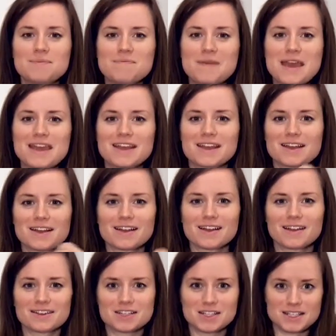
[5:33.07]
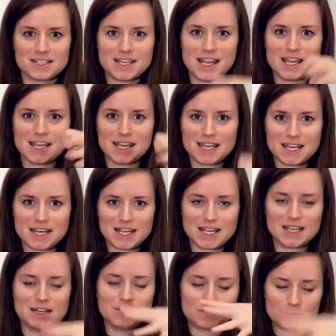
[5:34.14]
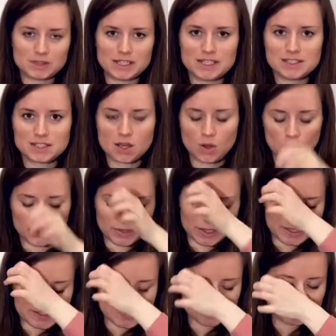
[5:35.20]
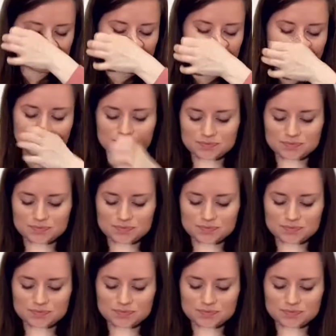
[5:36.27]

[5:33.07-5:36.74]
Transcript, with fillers: to make to take heat in, release coldness.